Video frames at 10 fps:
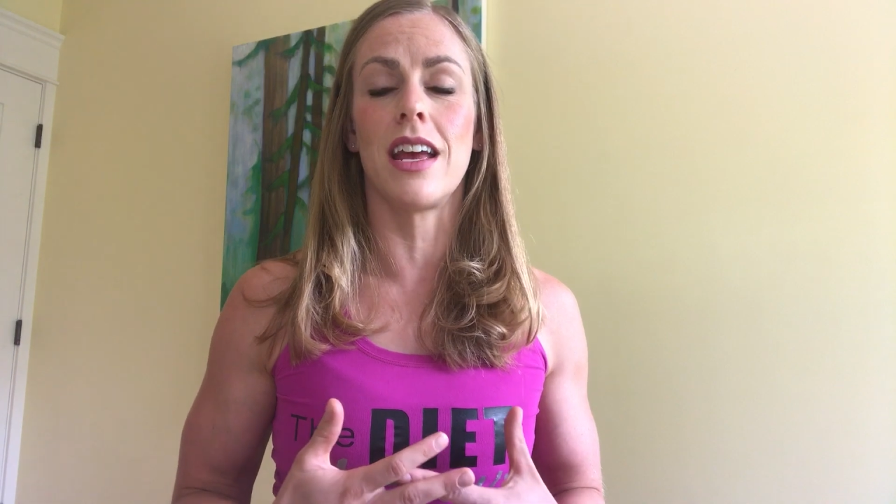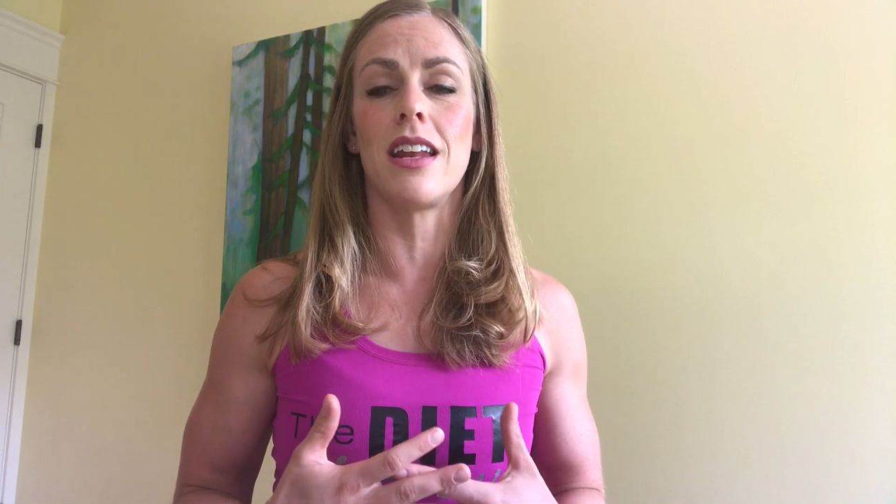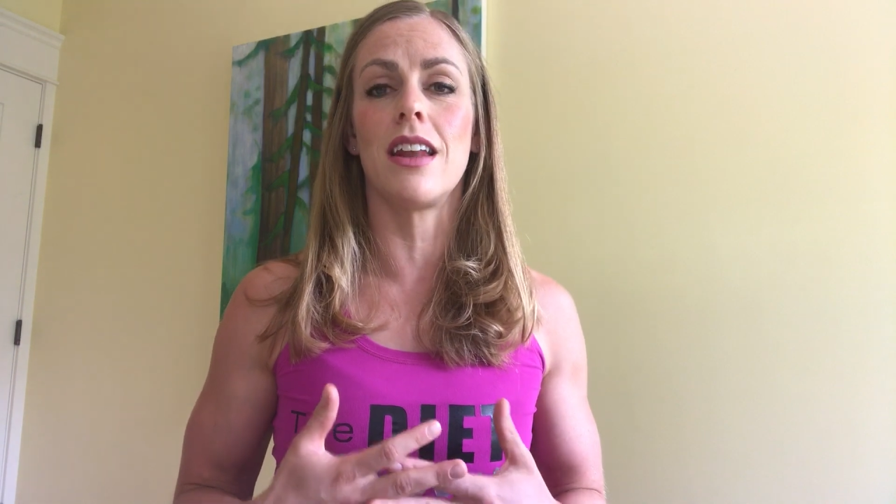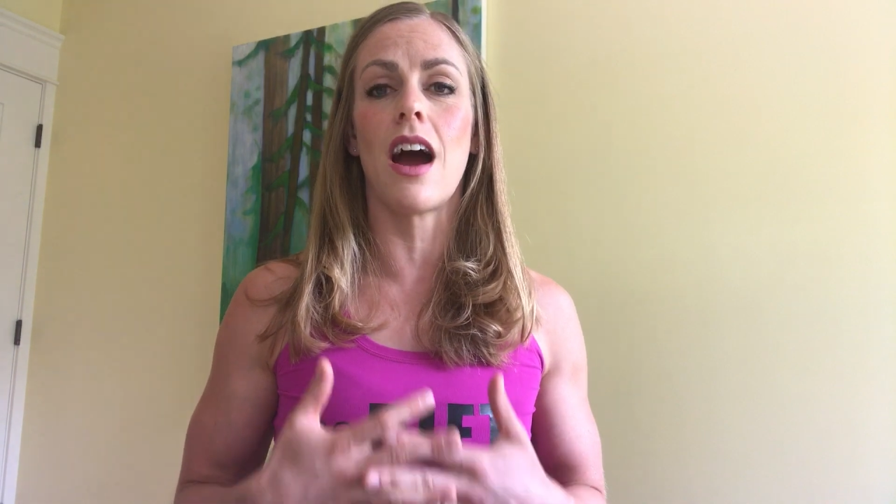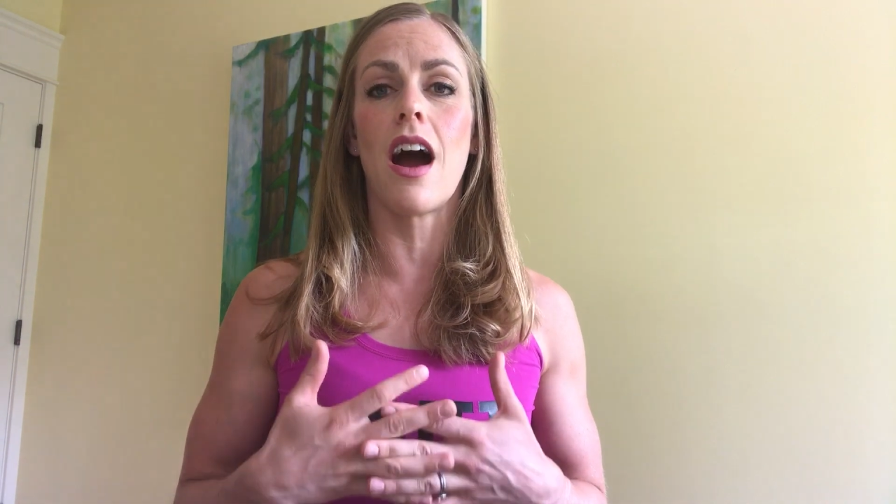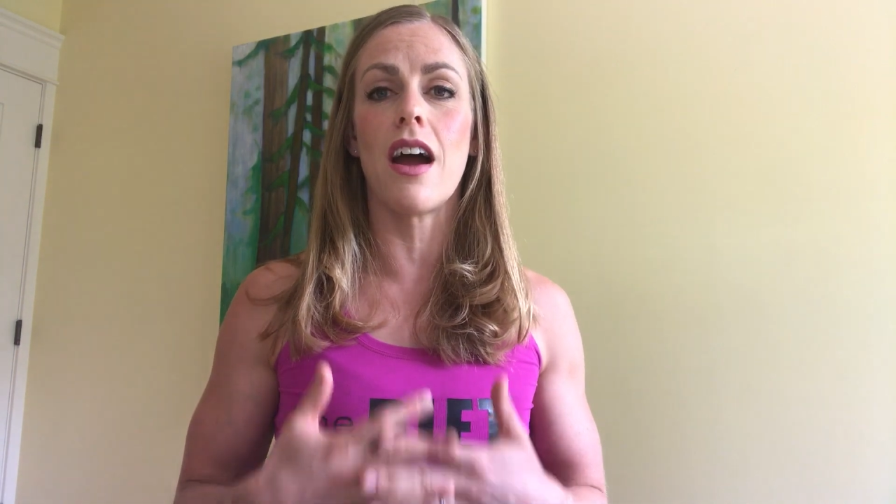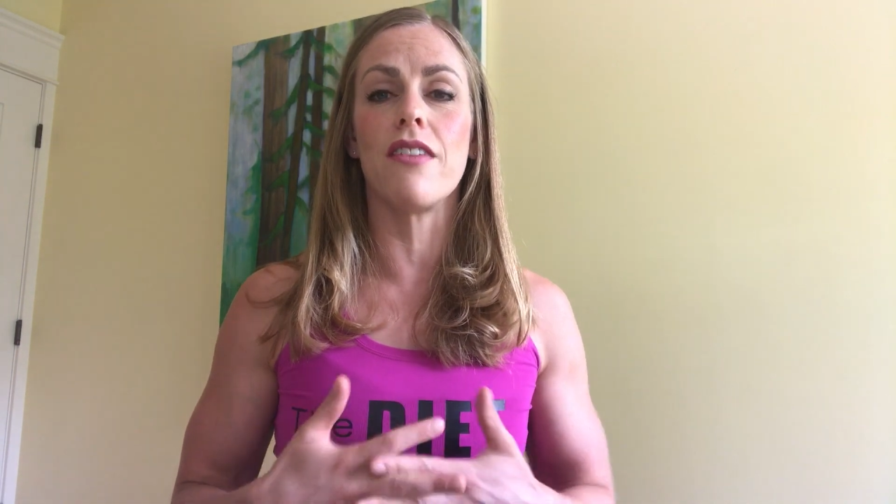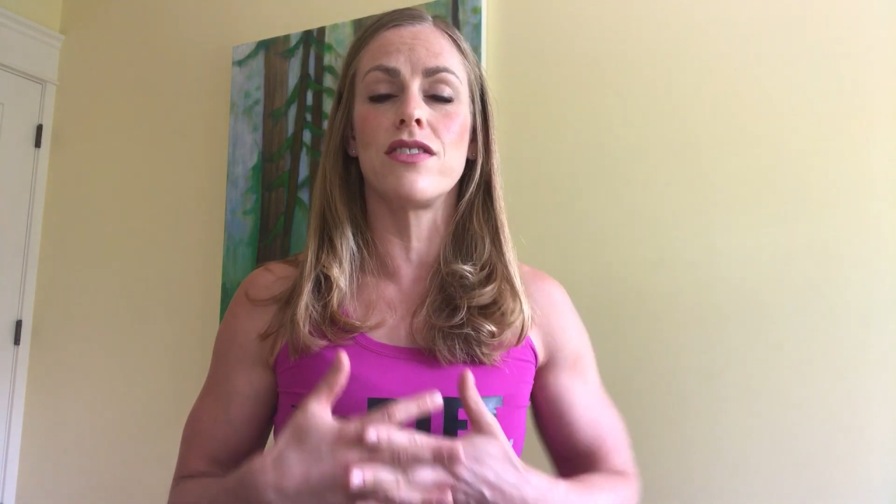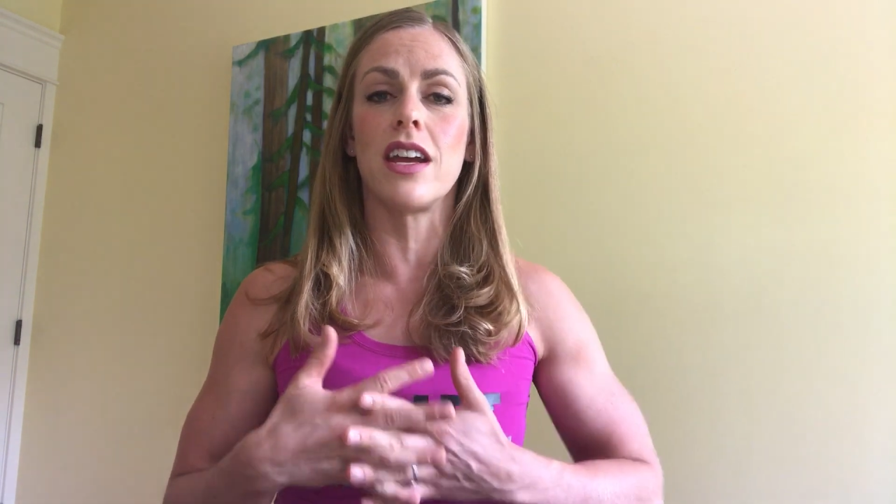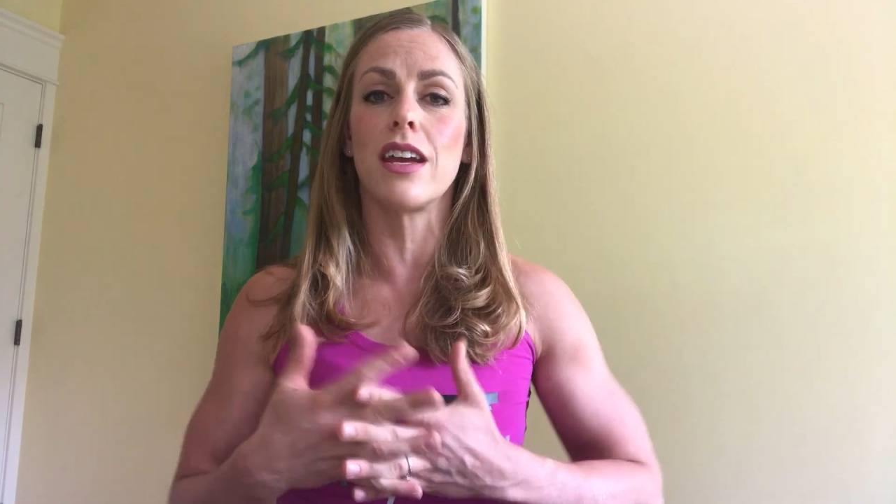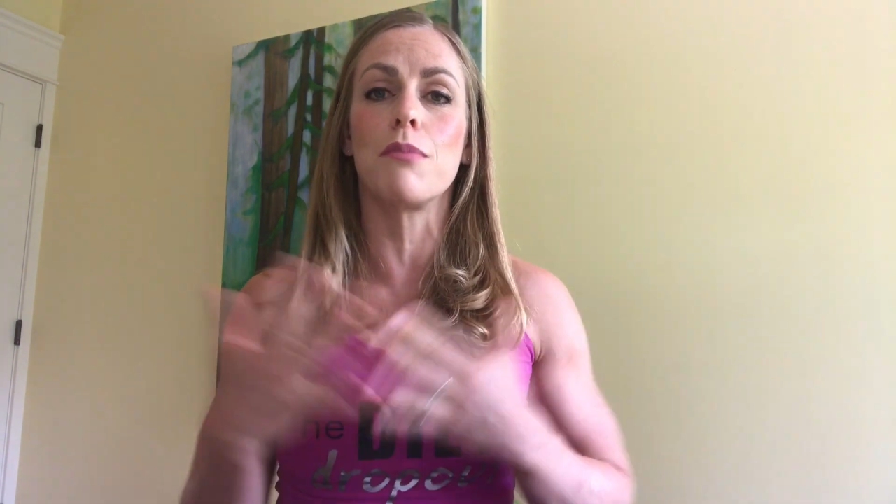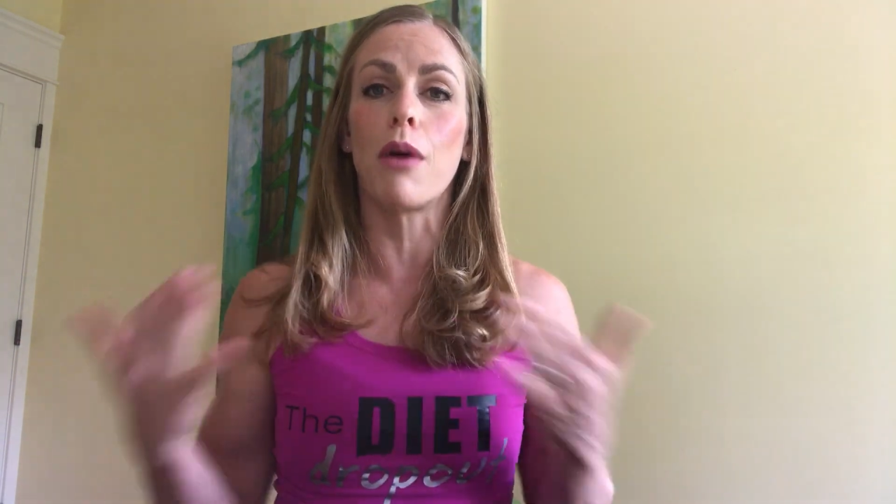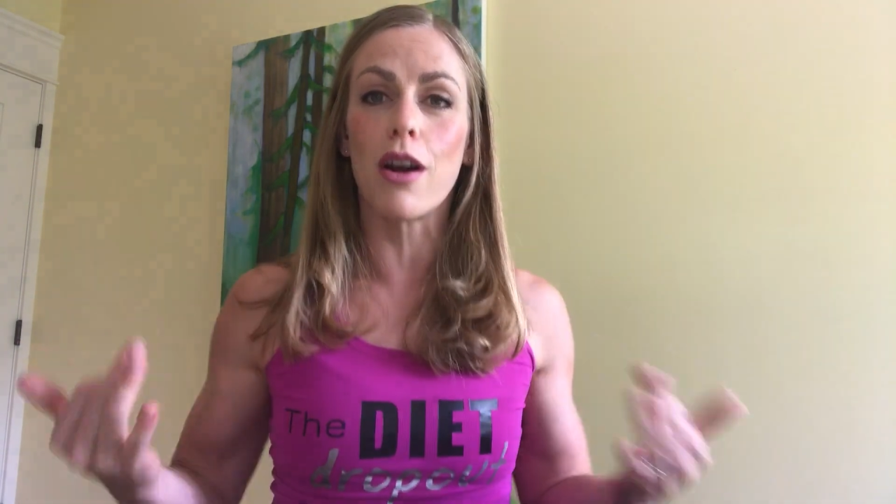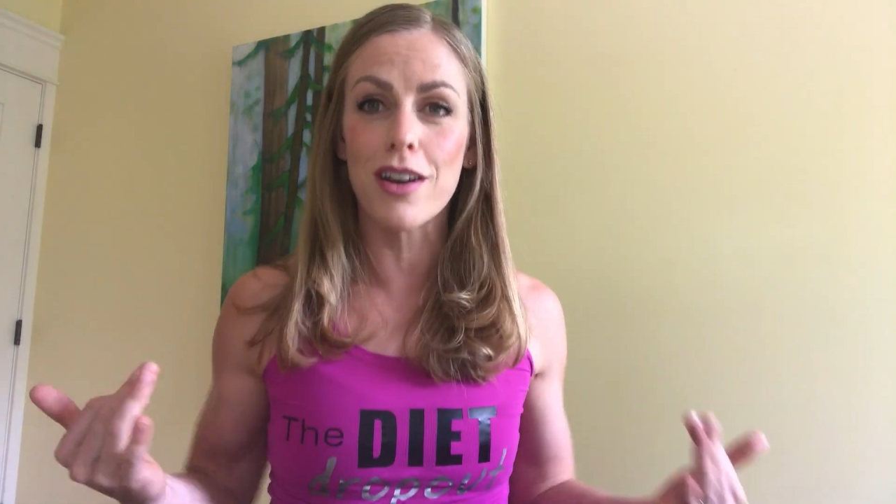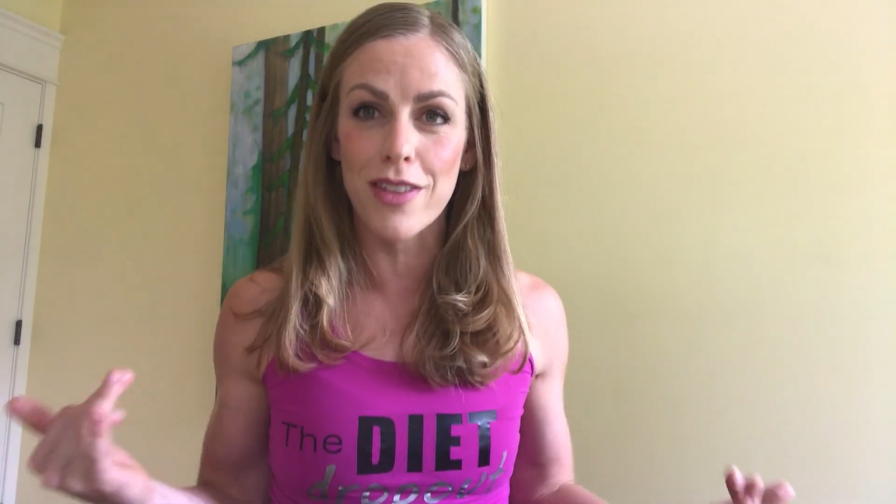And I've taken
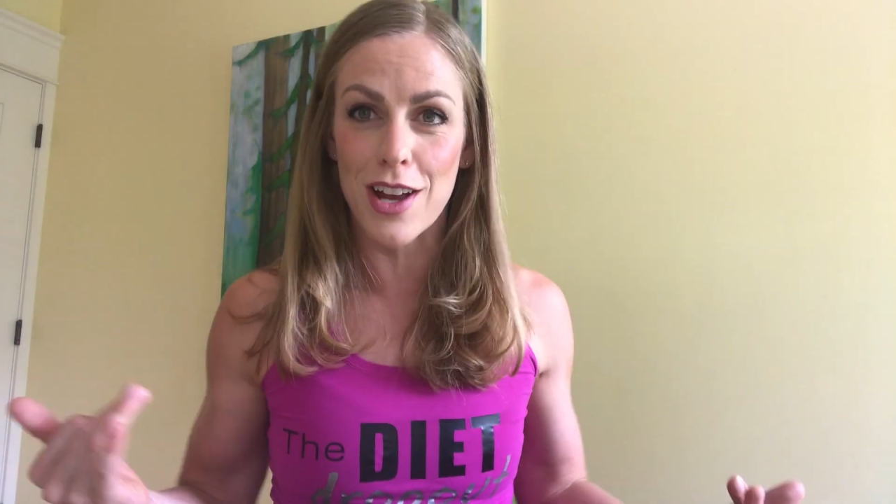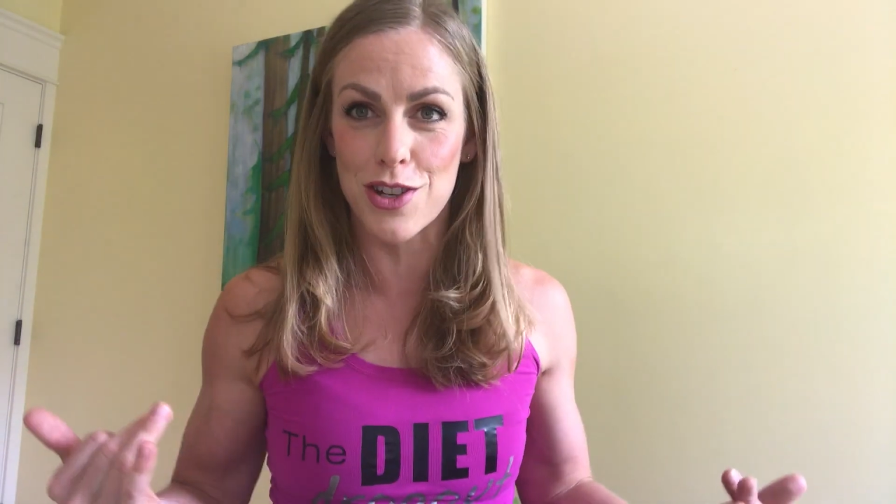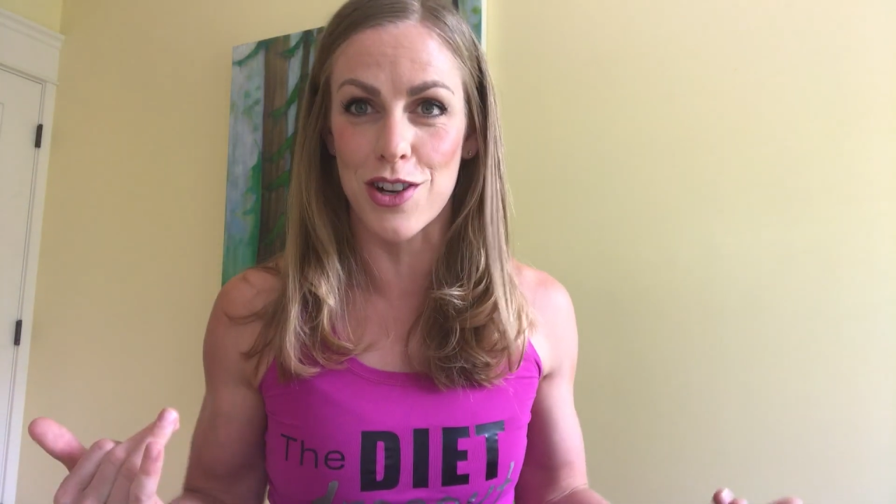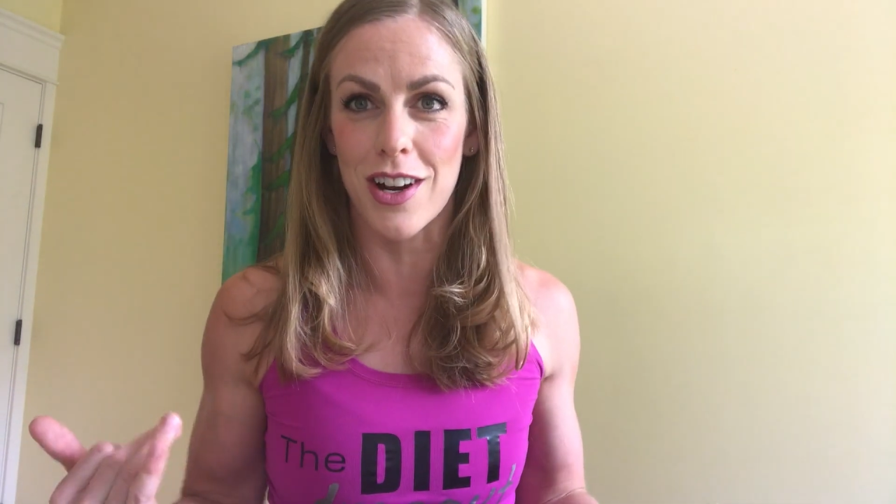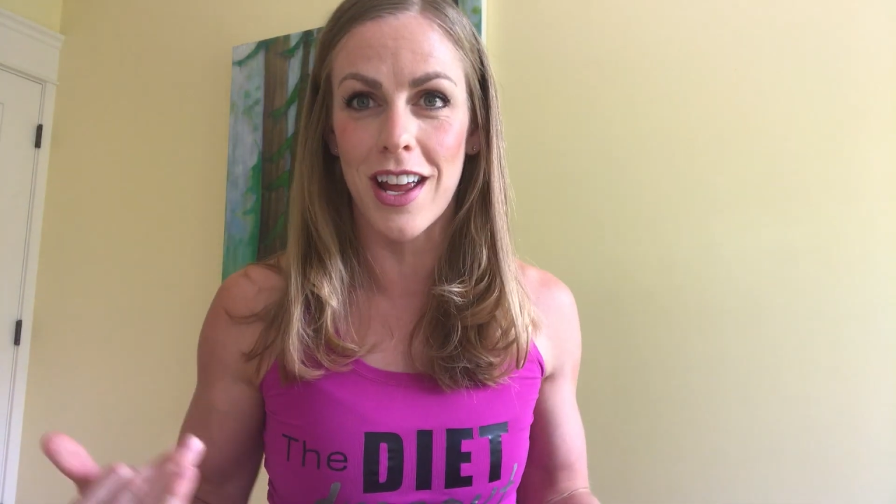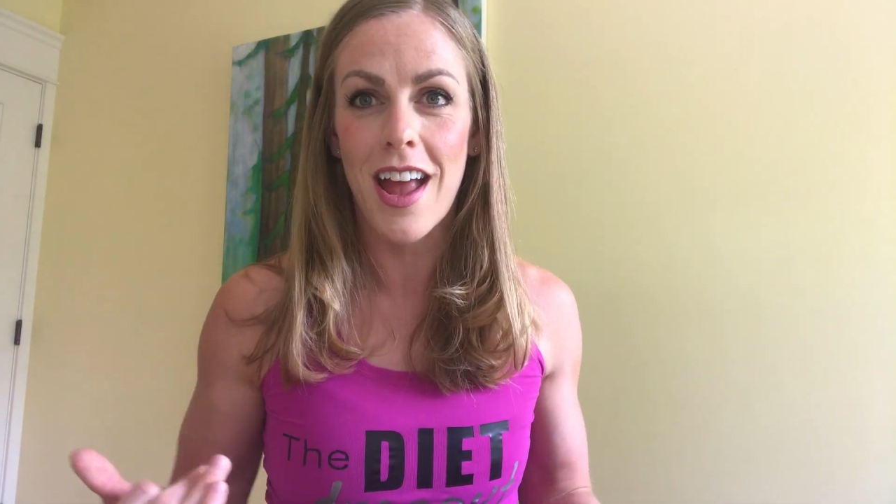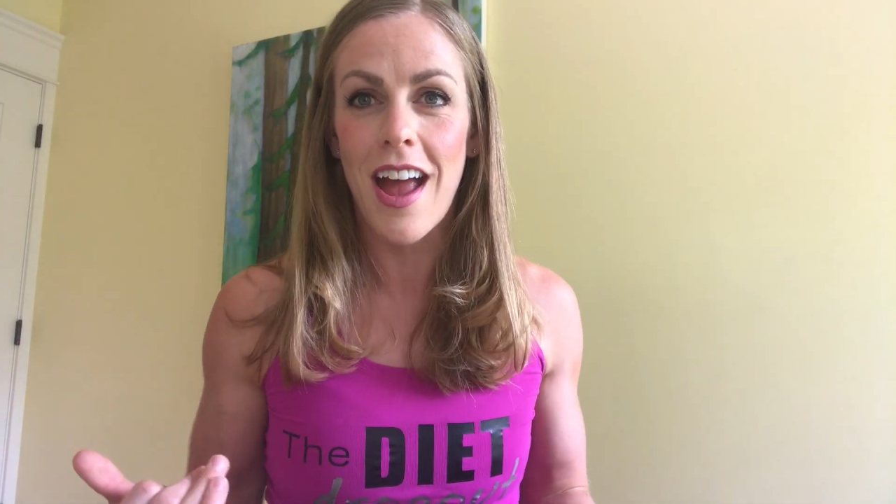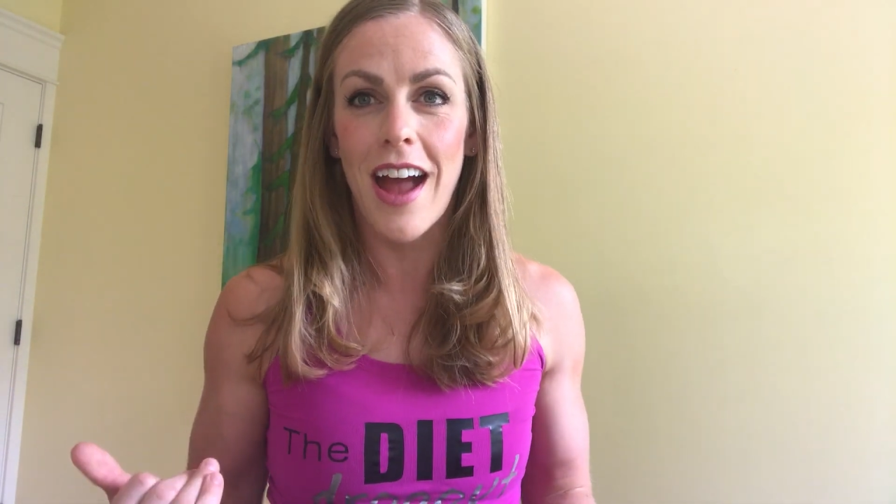part in that journey.